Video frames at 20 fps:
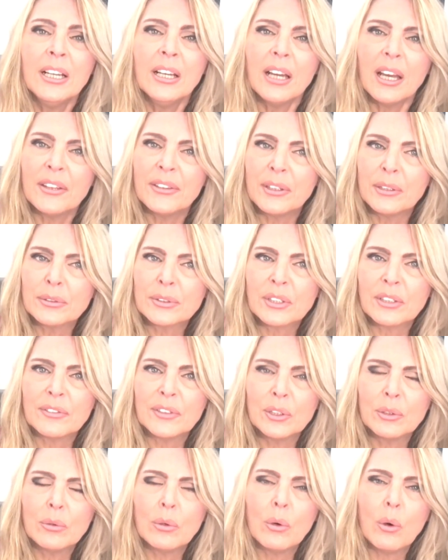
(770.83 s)
And those of
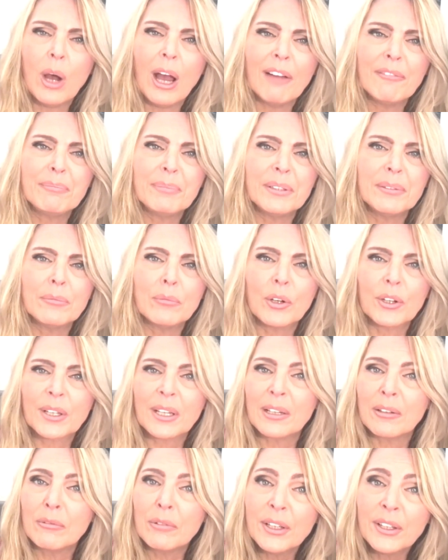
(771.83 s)
you who have been
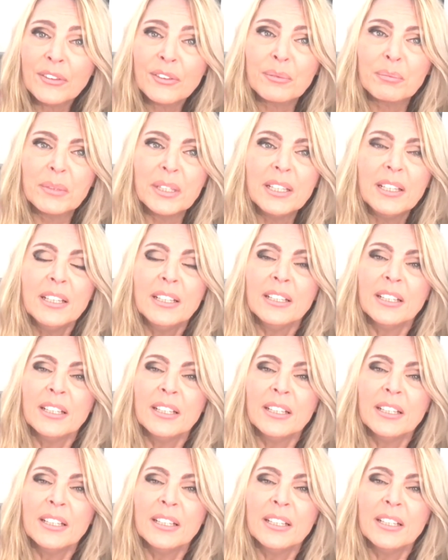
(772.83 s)
working with me,